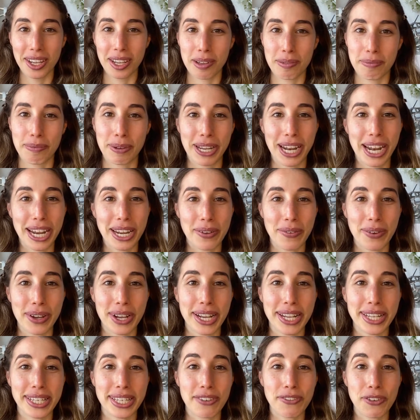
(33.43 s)
But
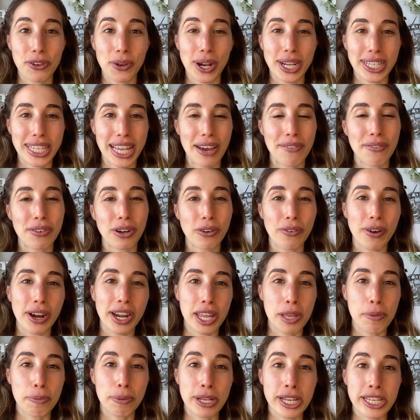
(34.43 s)
anyways, if you guys haven't
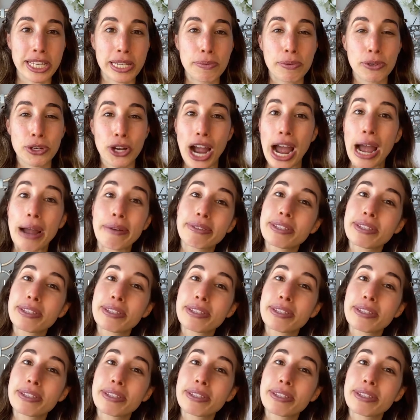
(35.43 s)
already, please subscribe